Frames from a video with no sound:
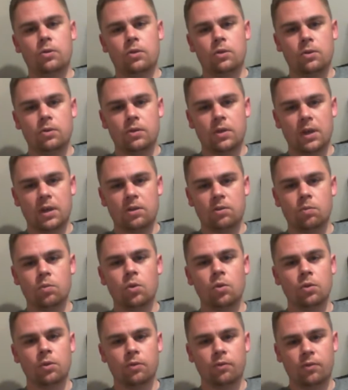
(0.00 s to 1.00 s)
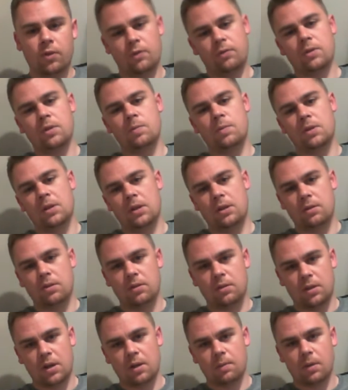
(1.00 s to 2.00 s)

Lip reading: who takes more than 50% of the snap